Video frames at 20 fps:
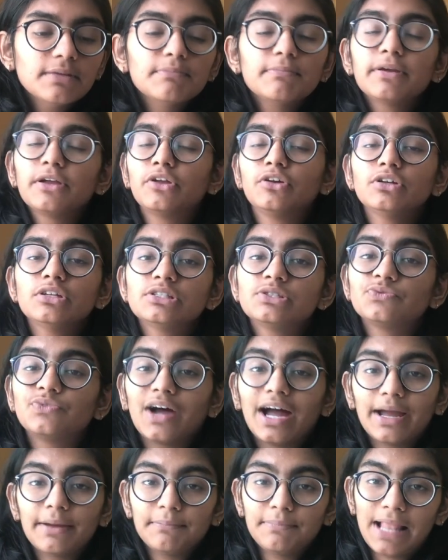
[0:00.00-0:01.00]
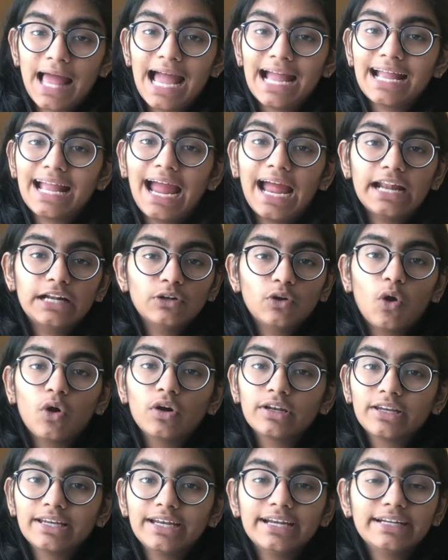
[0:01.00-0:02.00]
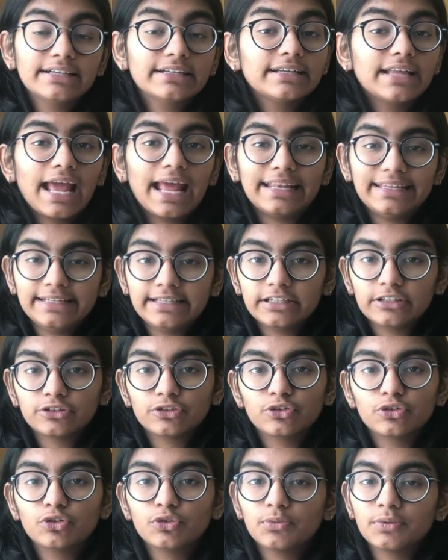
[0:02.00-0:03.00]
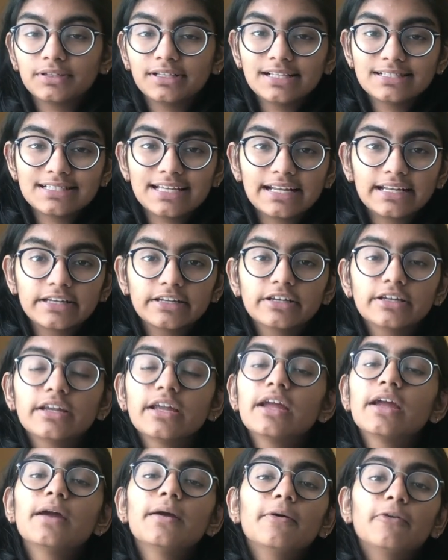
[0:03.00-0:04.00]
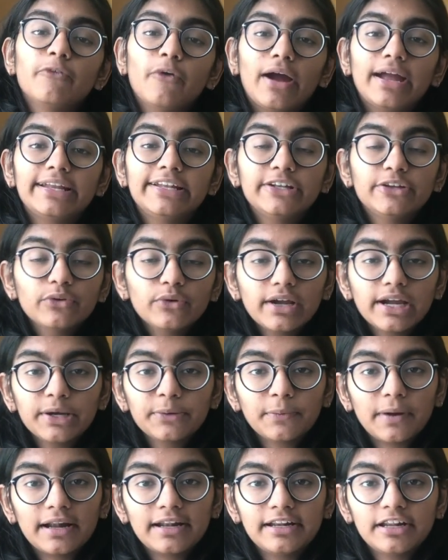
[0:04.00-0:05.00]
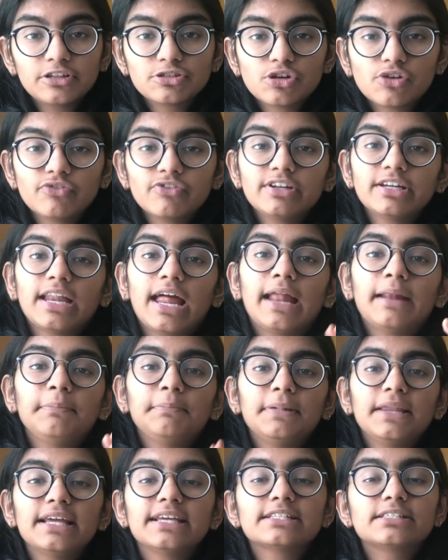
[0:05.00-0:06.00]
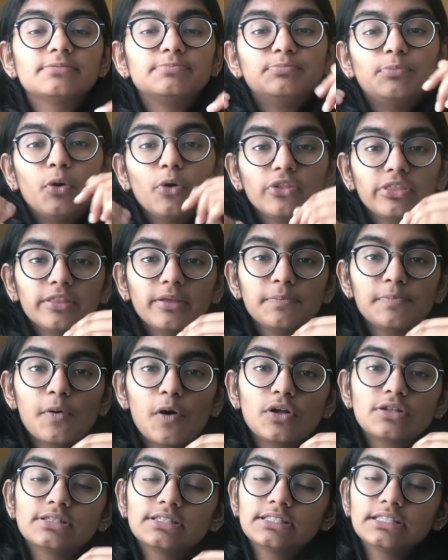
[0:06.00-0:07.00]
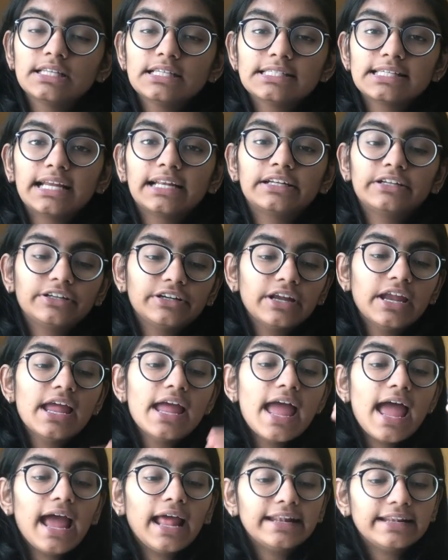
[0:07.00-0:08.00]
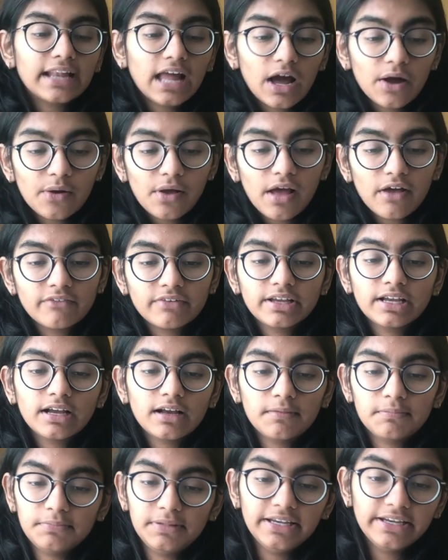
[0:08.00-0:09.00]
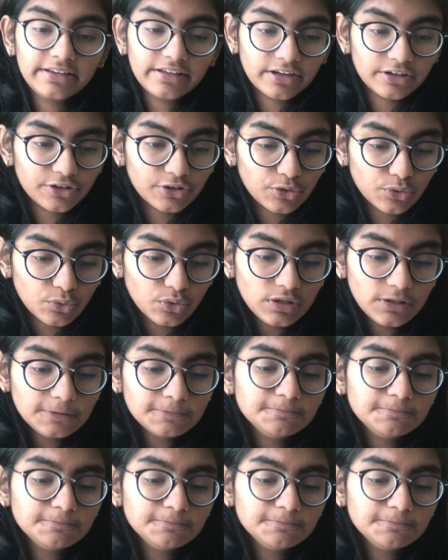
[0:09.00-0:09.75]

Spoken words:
Because black had not created any control over the center, white took advantage of it and placed both the pawns in the center, and now having complete control,